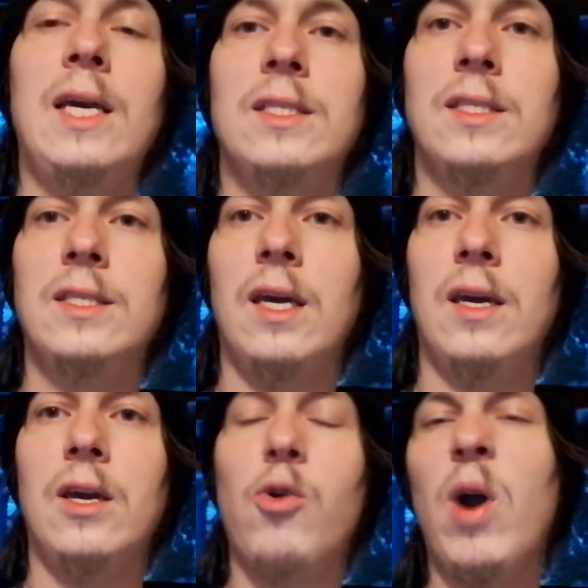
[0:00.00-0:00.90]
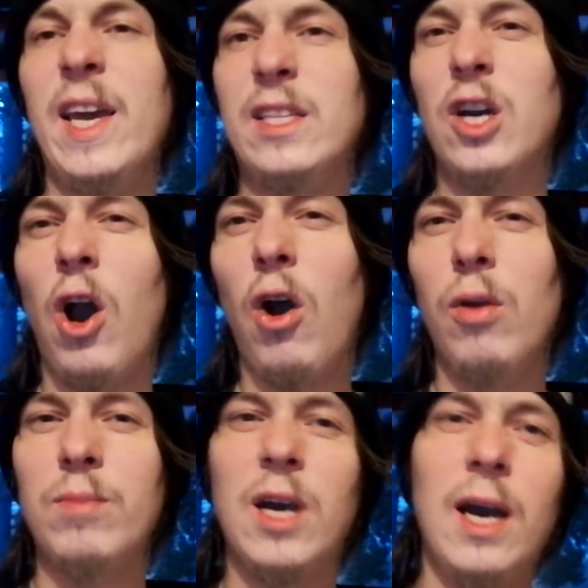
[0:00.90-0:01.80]
it's quite
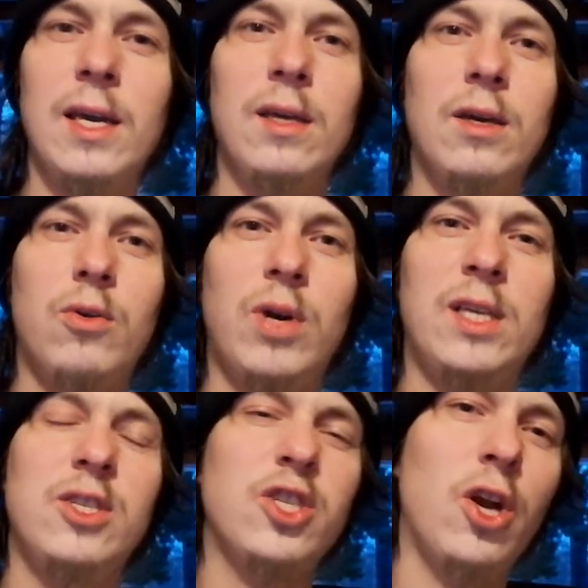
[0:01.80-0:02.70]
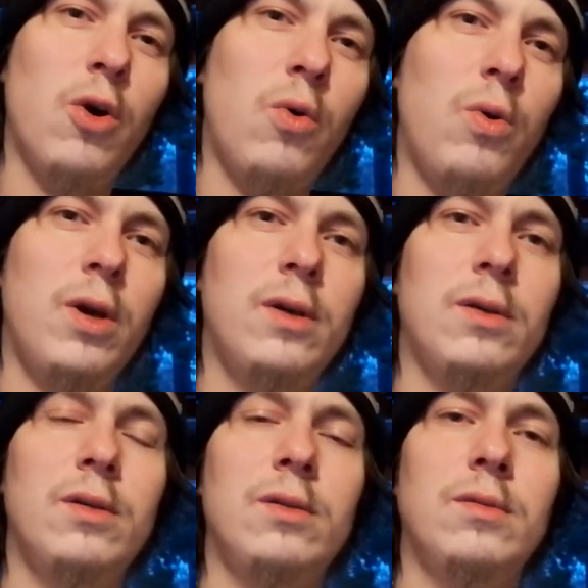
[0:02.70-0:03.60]
calm, quite slow
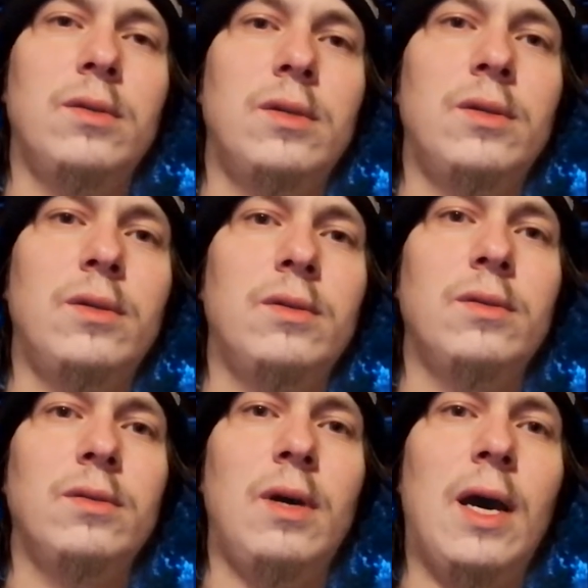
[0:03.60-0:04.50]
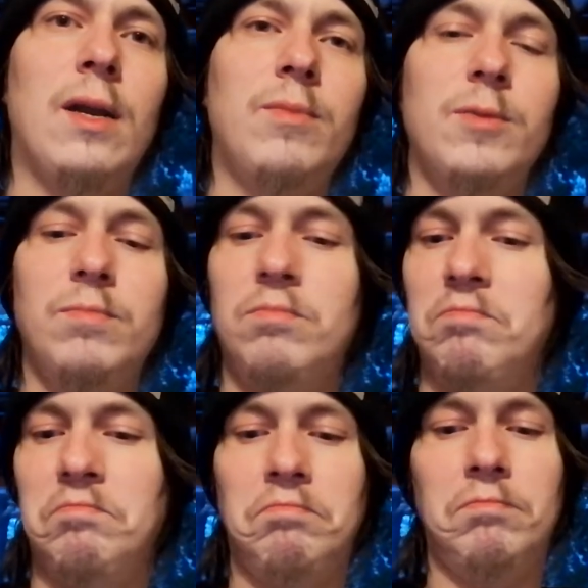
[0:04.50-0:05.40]
album.
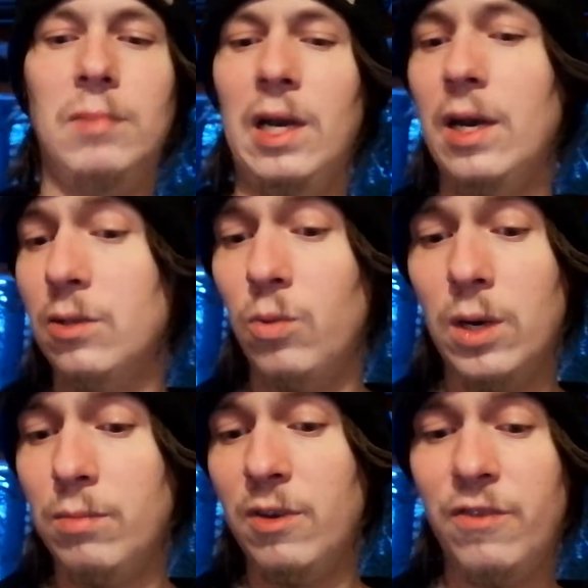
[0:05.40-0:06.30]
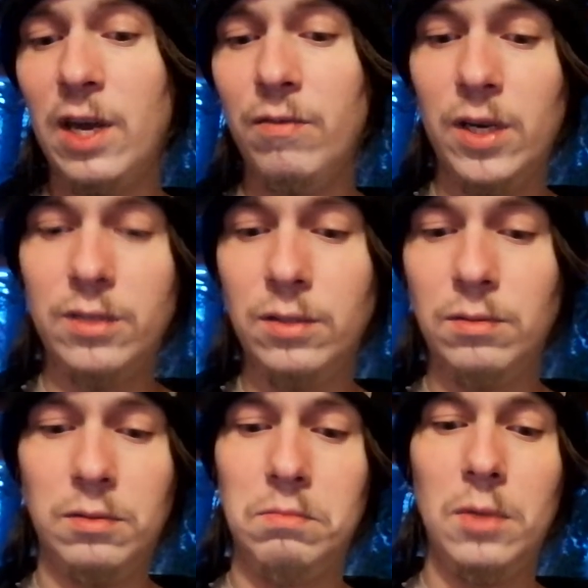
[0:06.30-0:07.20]
Not one of my
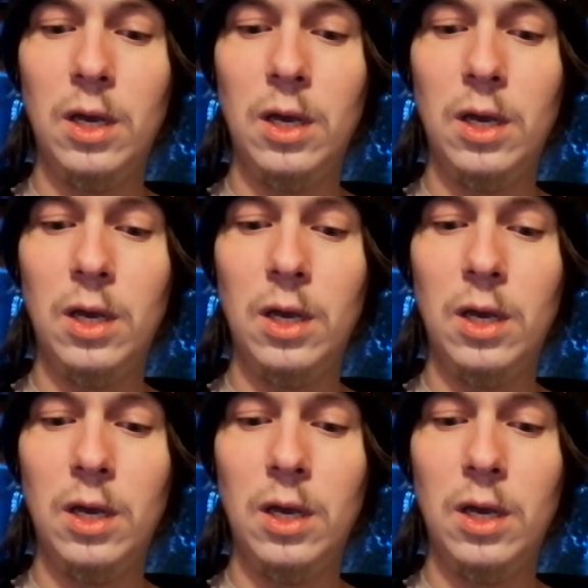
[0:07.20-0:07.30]
favorites.